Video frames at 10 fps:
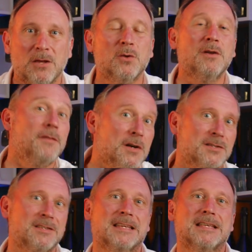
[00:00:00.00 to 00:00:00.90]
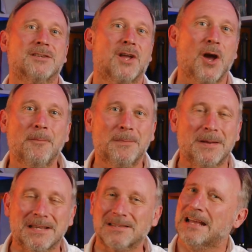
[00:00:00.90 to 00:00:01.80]
universities and
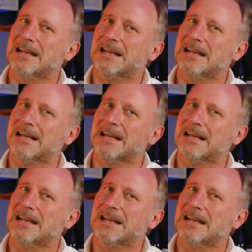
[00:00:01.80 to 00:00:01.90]
companies